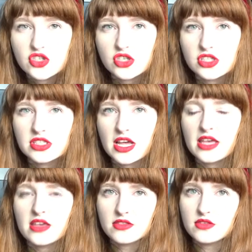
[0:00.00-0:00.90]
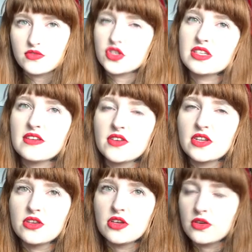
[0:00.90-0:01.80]
just like they've just
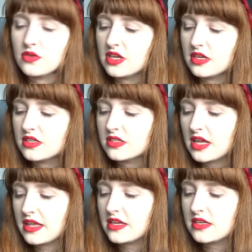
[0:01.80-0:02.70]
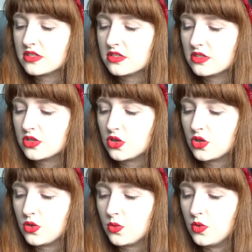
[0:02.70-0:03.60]
given you this like this
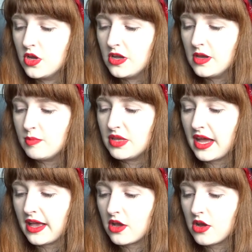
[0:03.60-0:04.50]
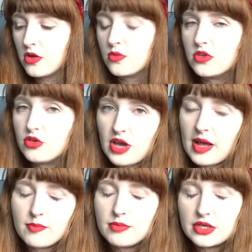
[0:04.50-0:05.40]
to be like, oh, you
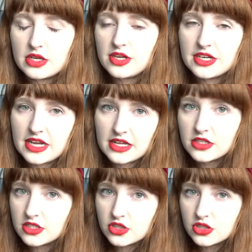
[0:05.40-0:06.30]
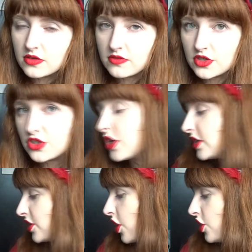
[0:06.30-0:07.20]
can put it on a necklace of your
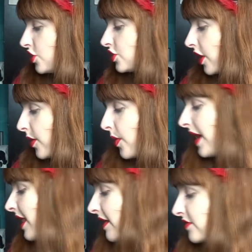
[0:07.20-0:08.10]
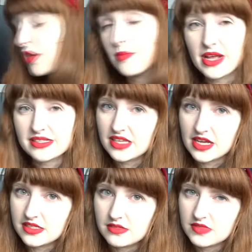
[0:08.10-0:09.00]
choice. So I'll have to come back to
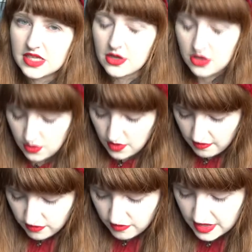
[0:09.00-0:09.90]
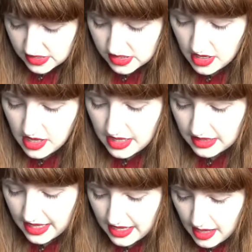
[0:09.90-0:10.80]
that and tell you if there is
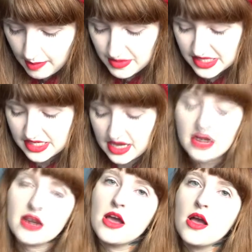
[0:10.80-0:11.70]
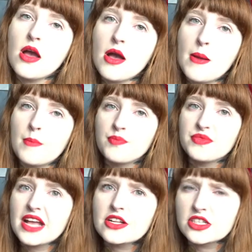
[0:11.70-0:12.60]
like a missing
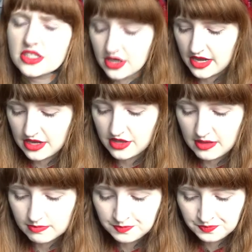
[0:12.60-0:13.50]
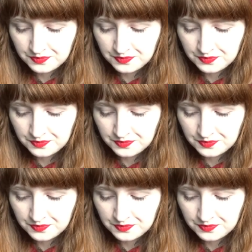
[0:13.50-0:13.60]
necklace or anything.